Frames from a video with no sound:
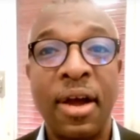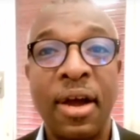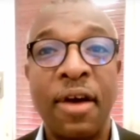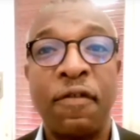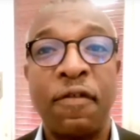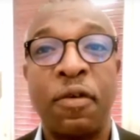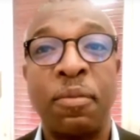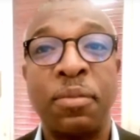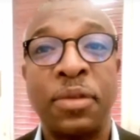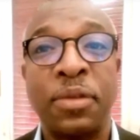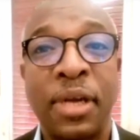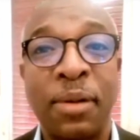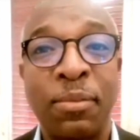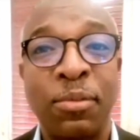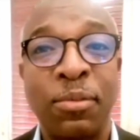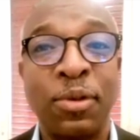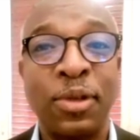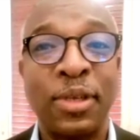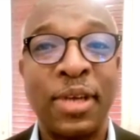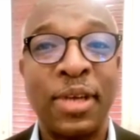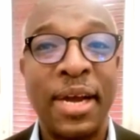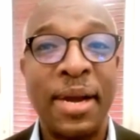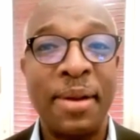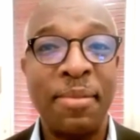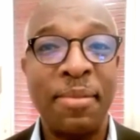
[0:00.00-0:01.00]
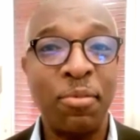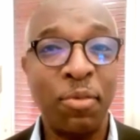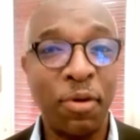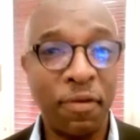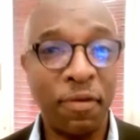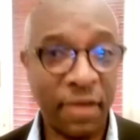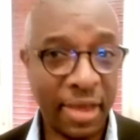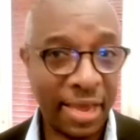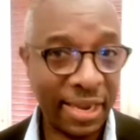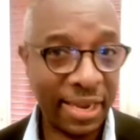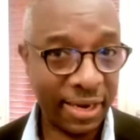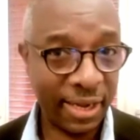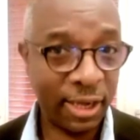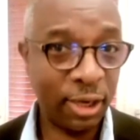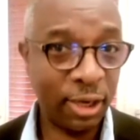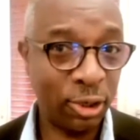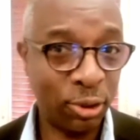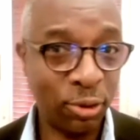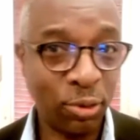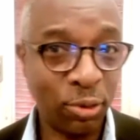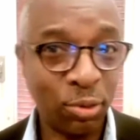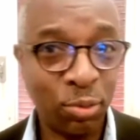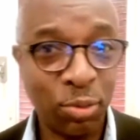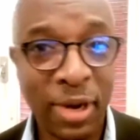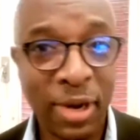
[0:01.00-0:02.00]
From time to time, we've had
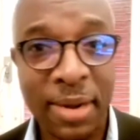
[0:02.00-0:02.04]
issues.